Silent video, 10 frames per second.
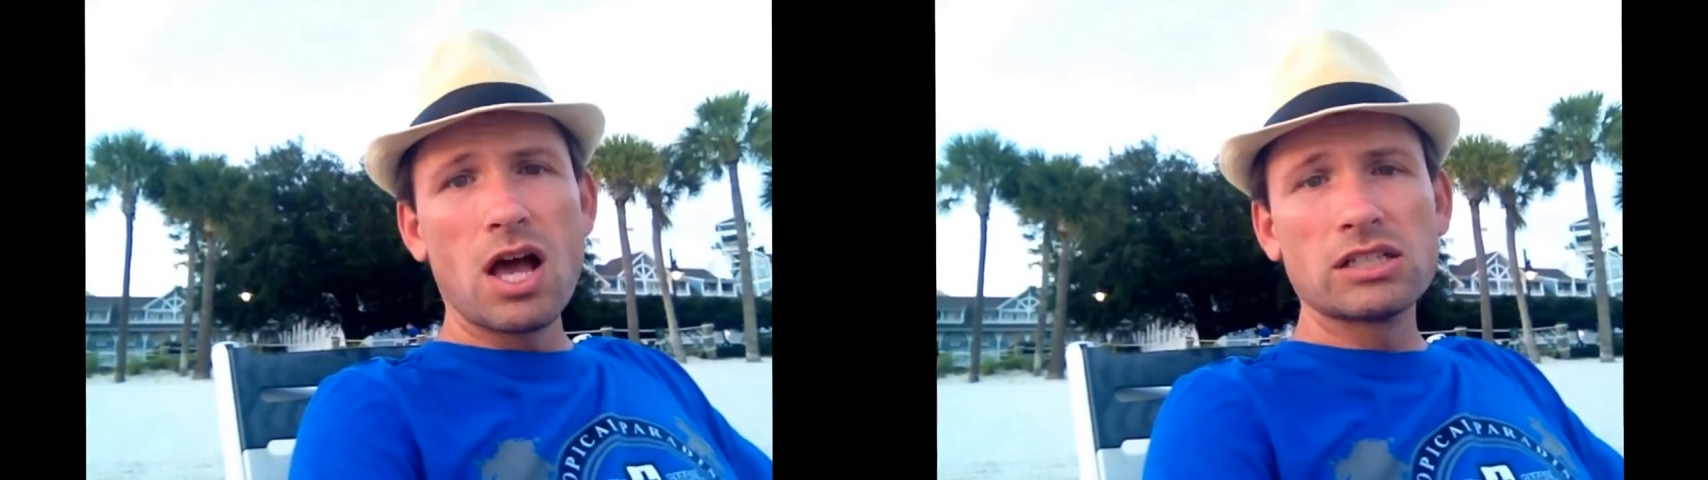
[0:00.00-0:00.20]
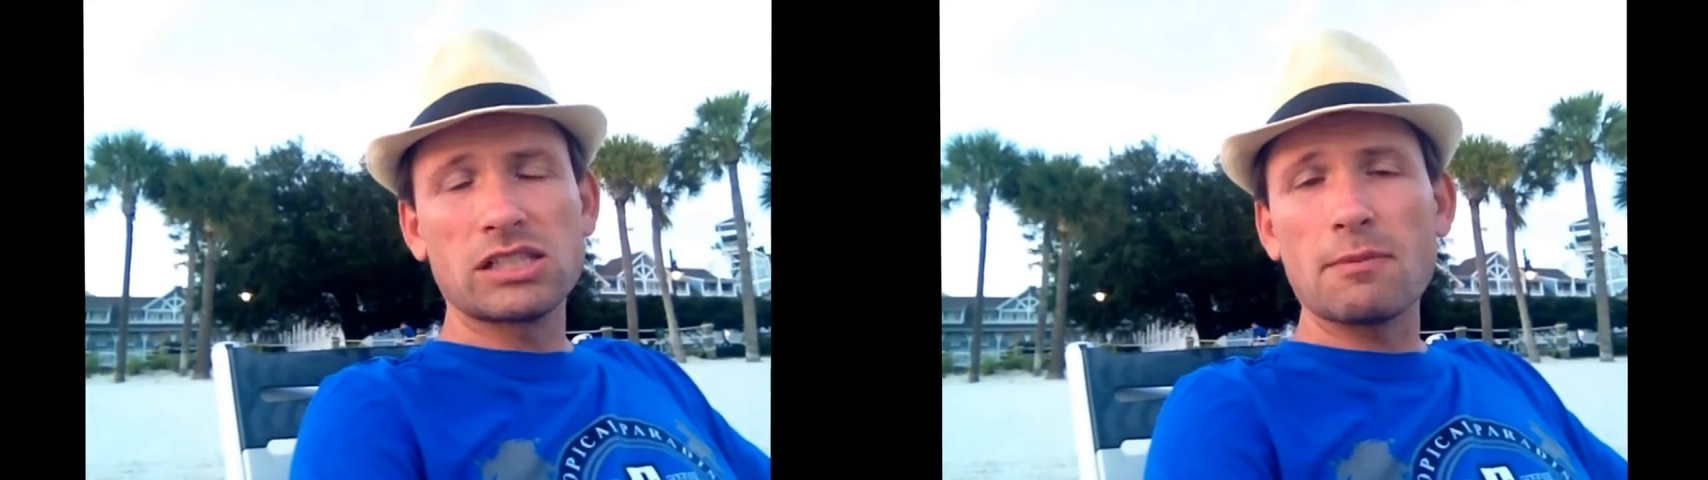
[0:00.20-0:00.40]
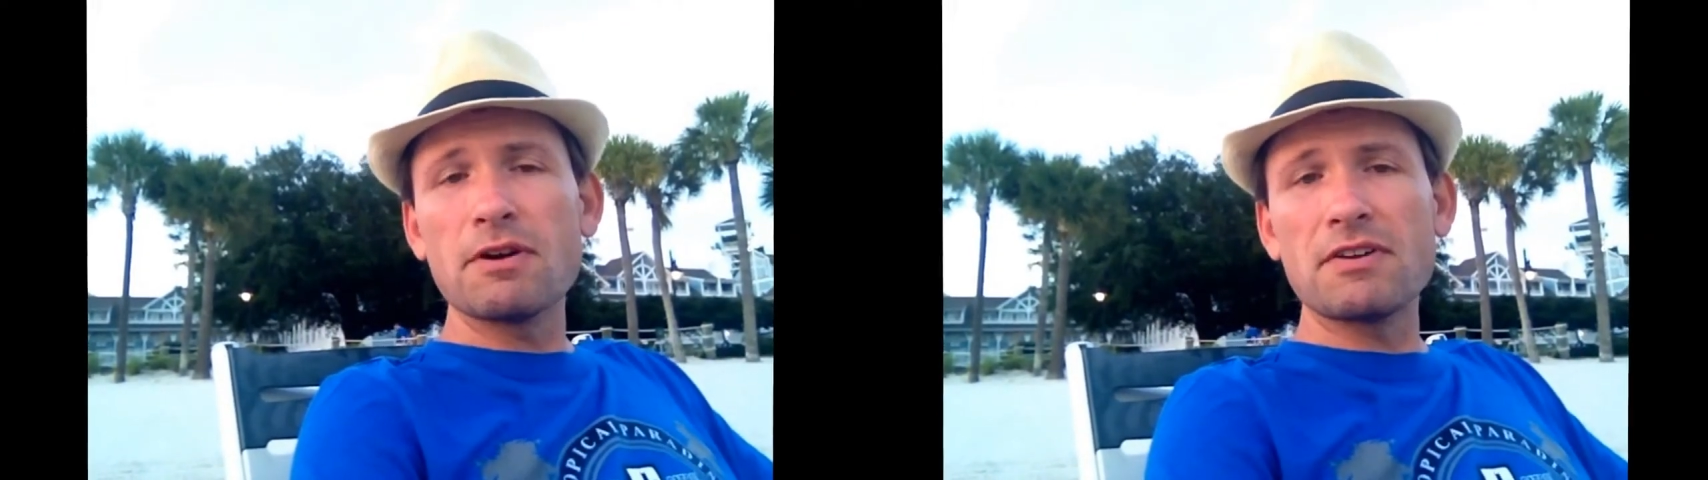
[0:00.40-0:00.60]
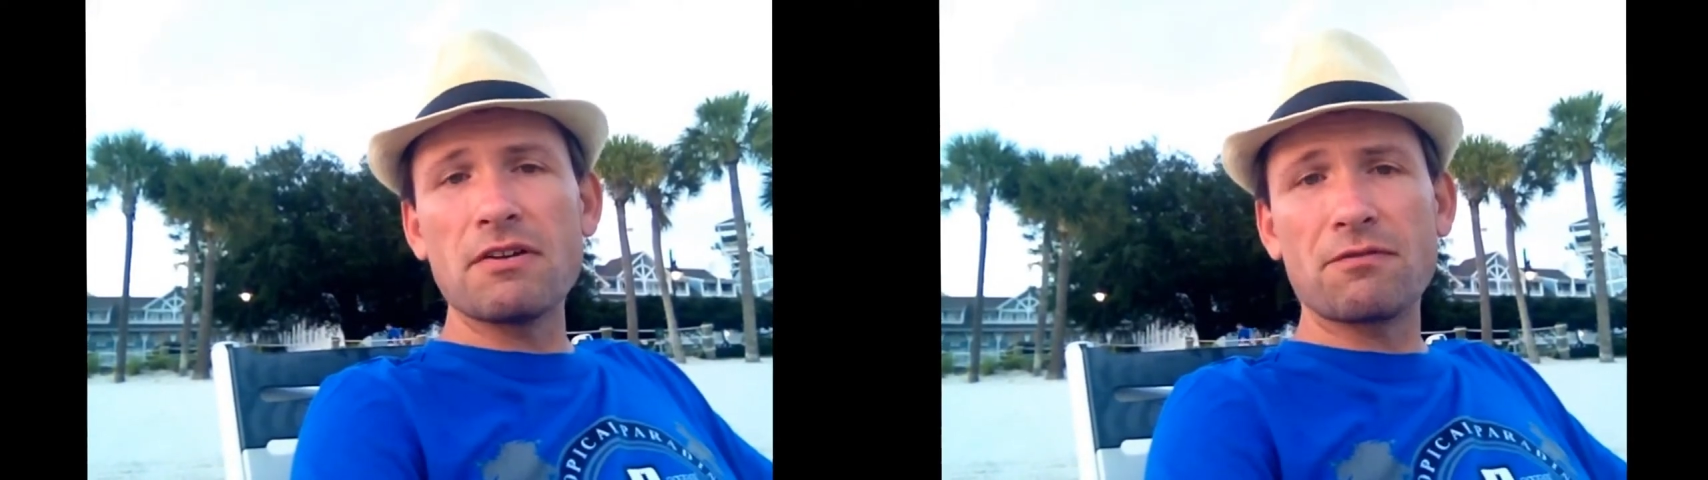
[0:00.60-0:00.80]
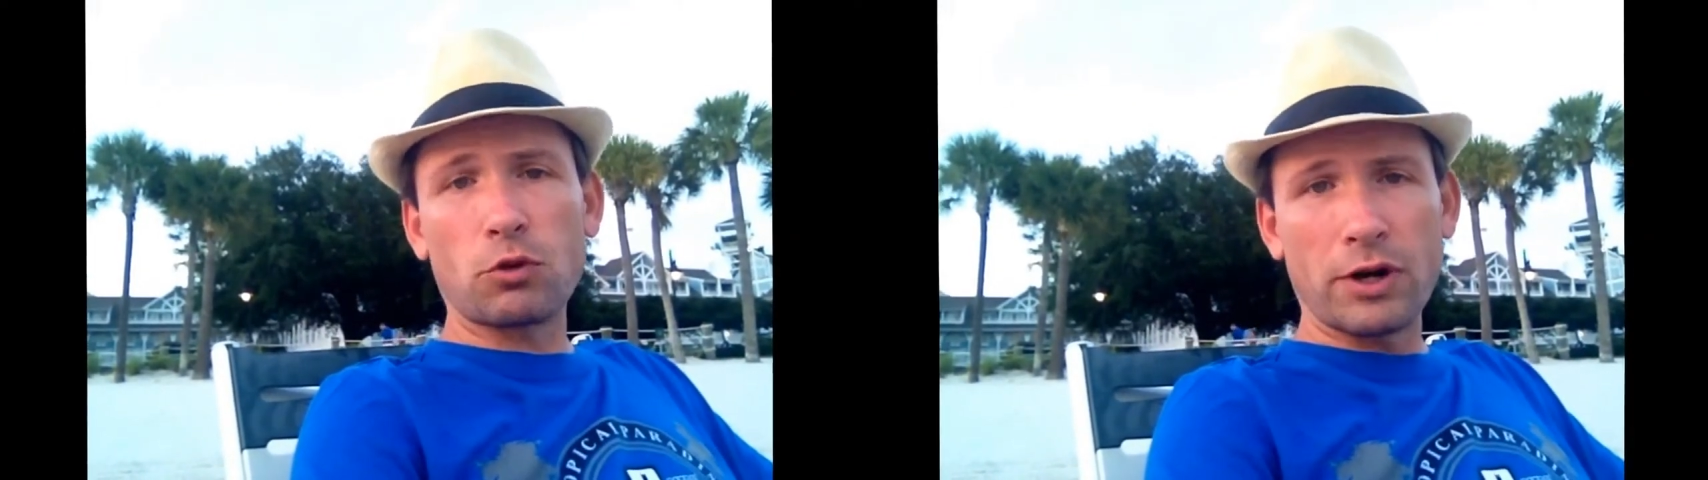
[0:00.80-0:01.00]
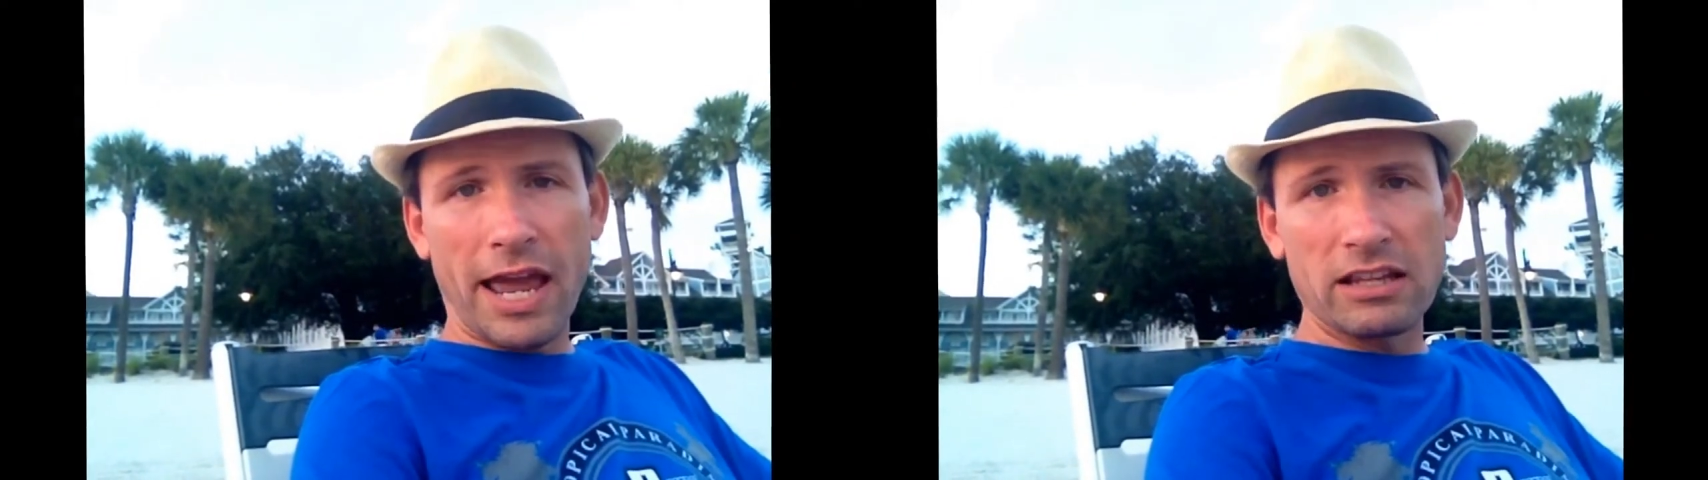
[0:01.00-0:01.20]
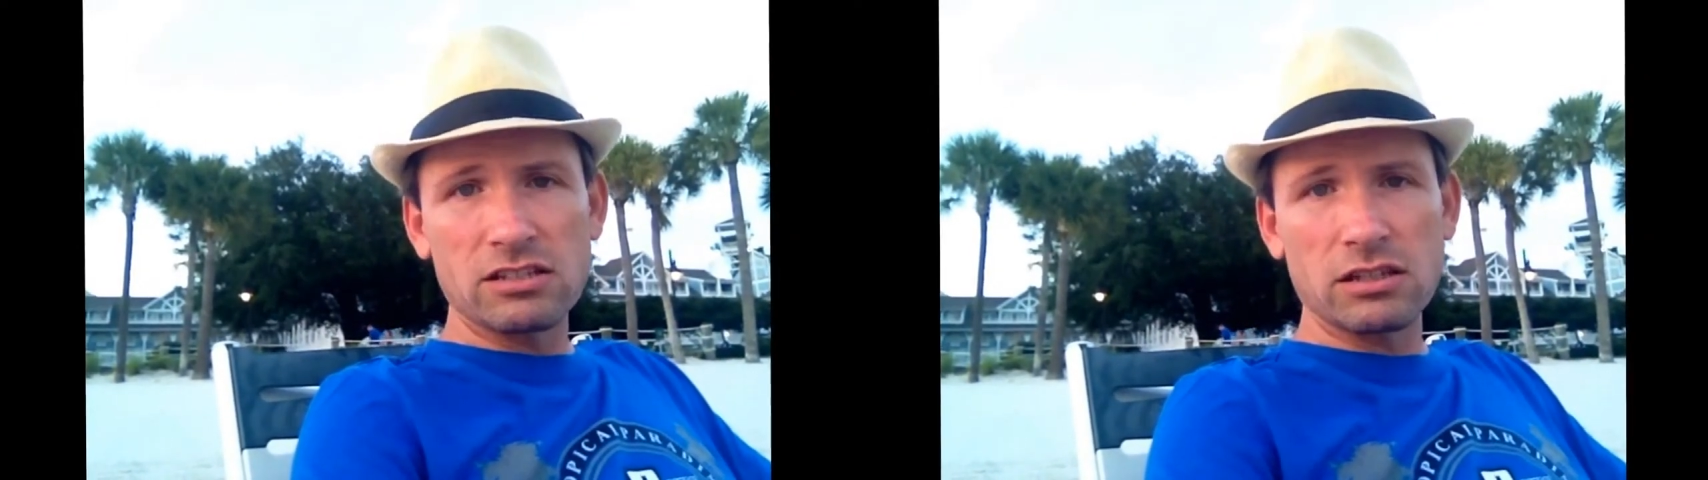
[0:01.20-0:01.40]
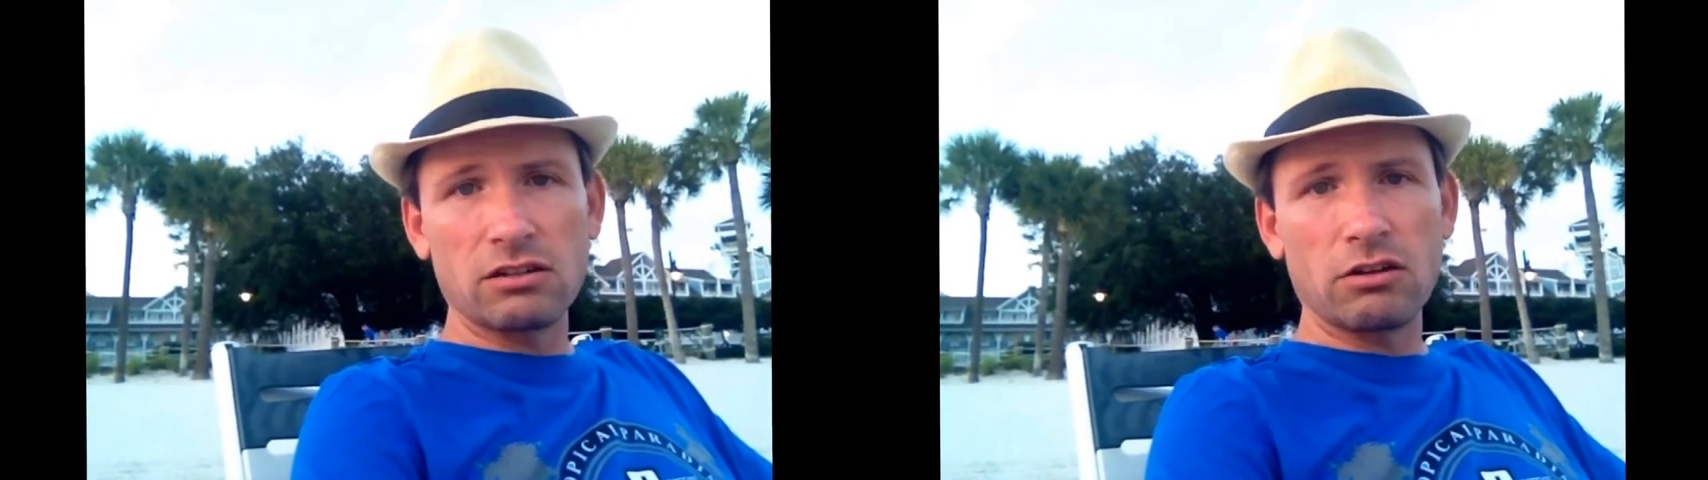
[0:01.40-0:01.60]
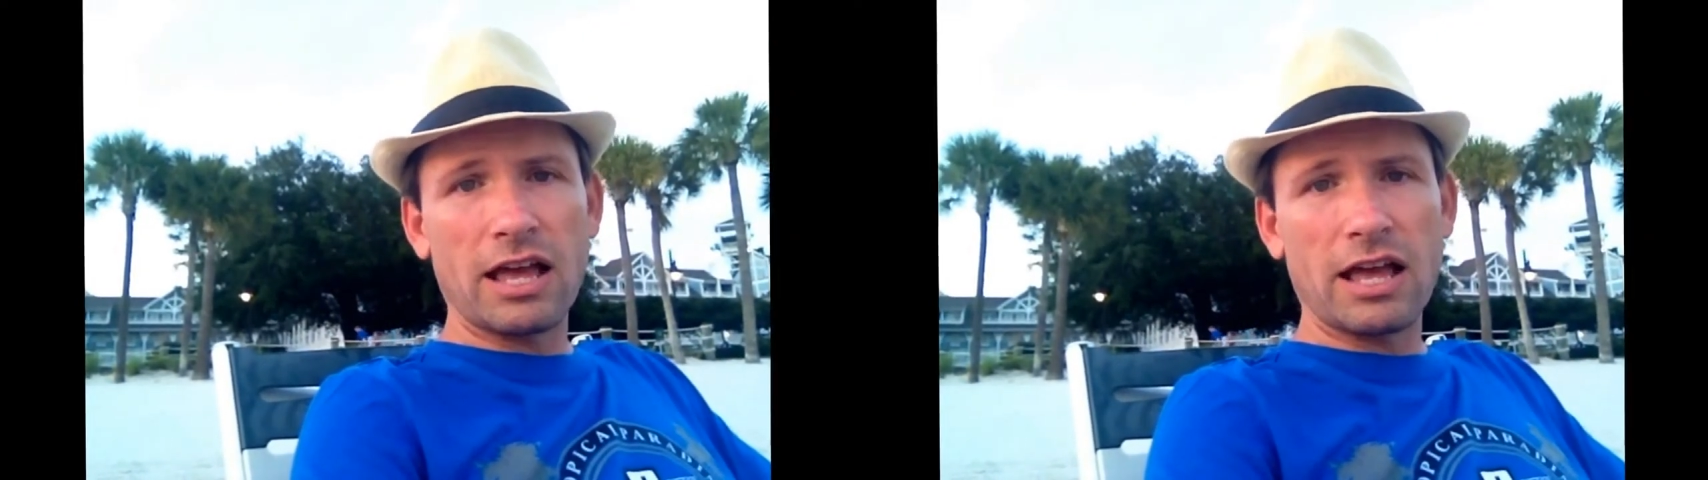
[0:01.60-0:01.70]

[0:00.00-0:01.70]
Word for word: Some of it for as little